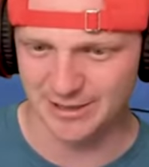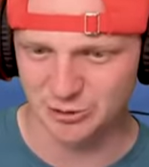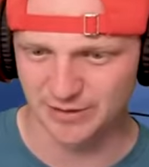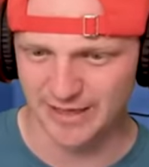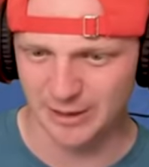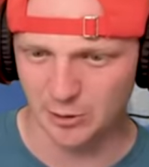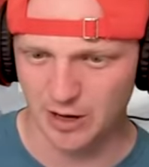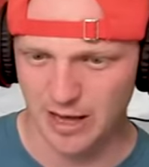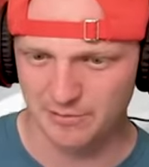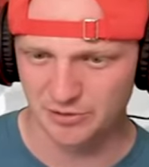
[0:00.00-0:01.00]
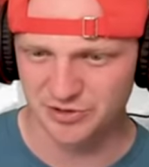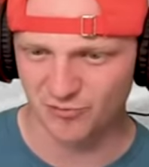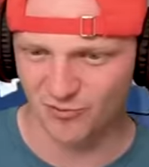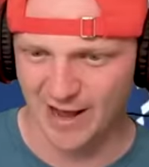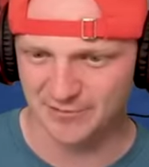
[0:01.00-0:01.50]
extra yellow cobble to
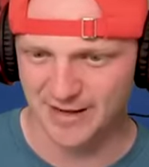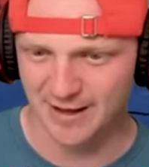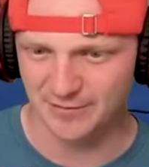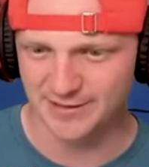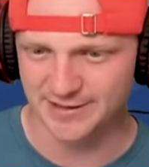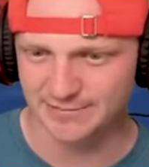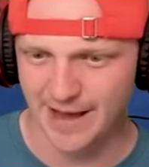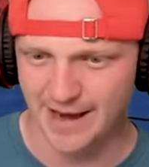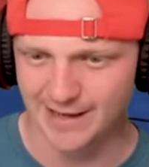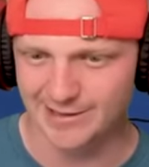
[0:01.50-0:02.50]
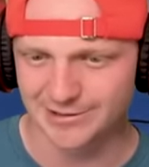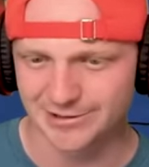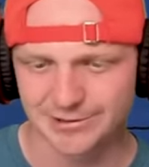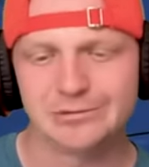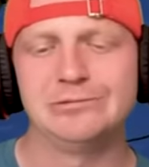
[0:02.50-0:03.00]
round out these back
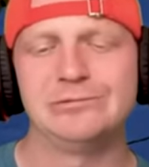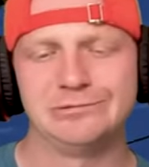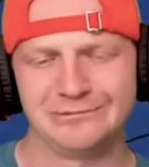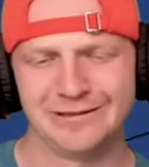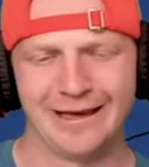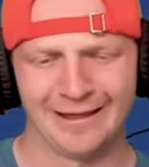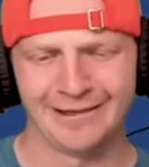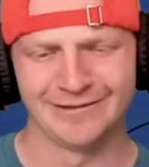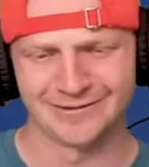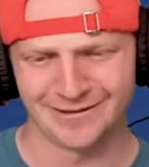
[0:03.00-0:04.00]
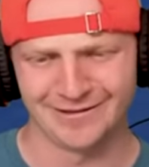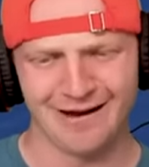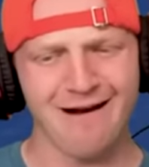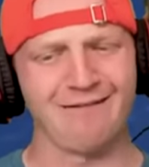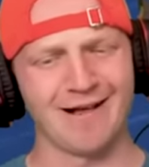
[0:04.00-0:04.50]
end. Ooh, yeah, that looks nice.
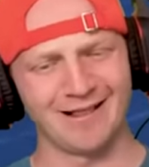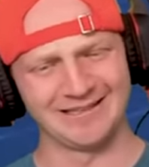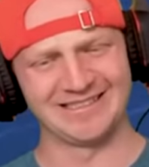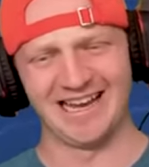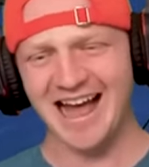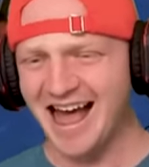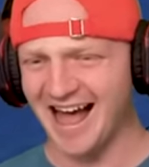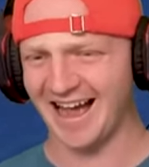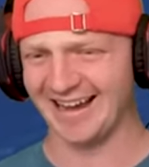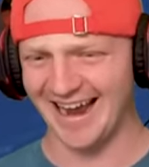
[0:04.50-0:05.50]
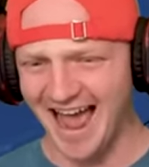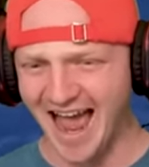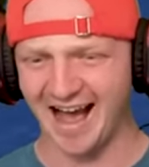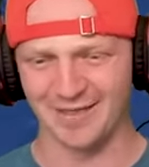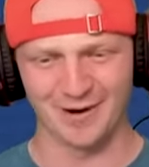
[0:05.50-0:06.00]
Oh, that looks good. Yeah,
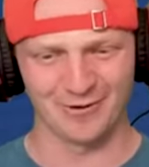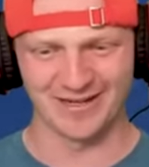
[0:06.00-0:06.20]
I think we're